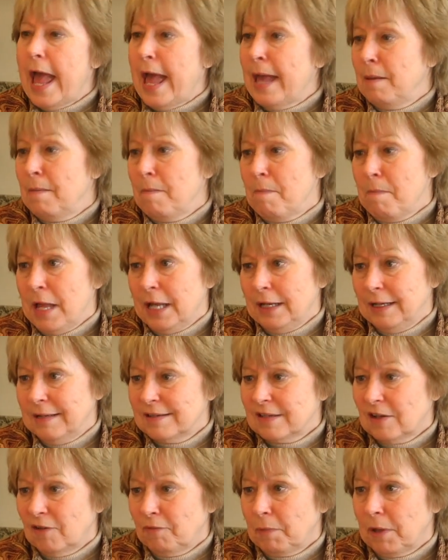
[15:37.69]
And many
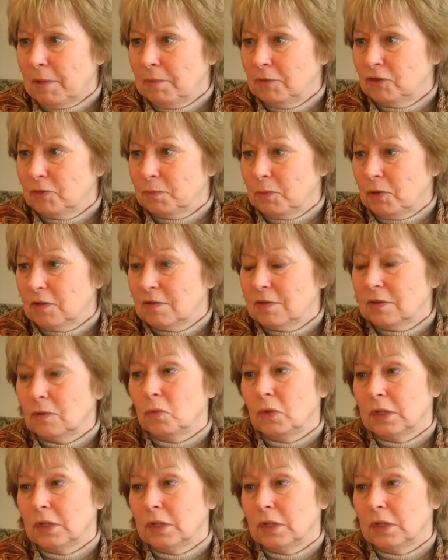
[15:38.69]
self-published books are